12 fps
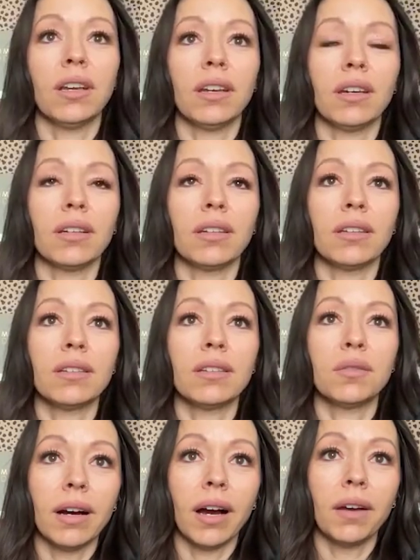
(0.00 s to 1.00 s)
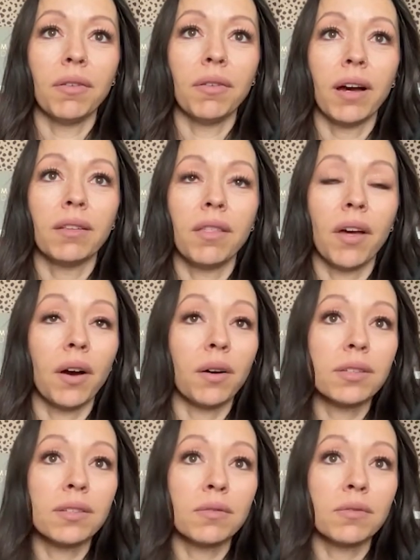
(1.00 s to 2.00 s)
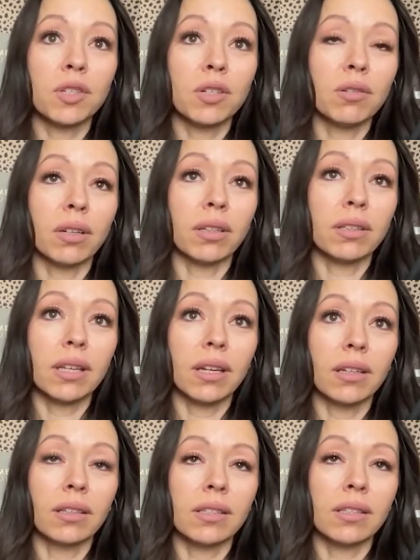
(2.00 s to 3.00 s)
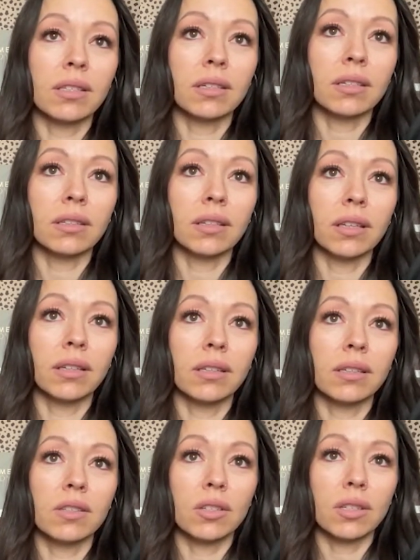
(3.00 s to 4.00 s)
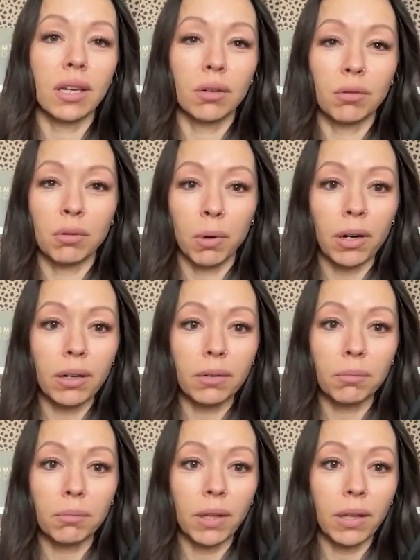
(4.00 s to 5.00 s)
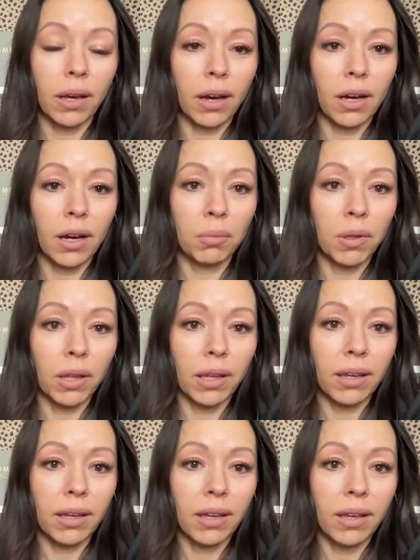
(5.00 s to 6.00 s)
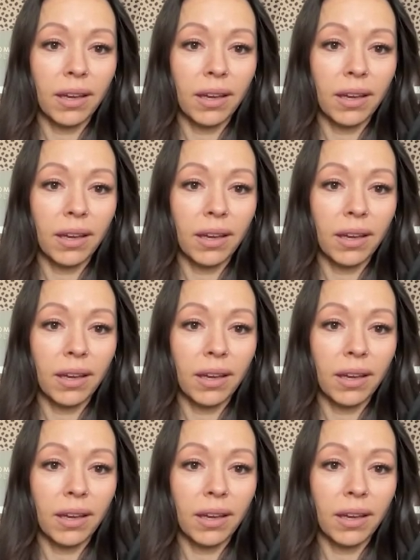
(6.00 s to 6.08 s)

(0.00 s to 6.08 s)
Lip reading: And I've had thousands of students, and it still is just like remarkably humbling.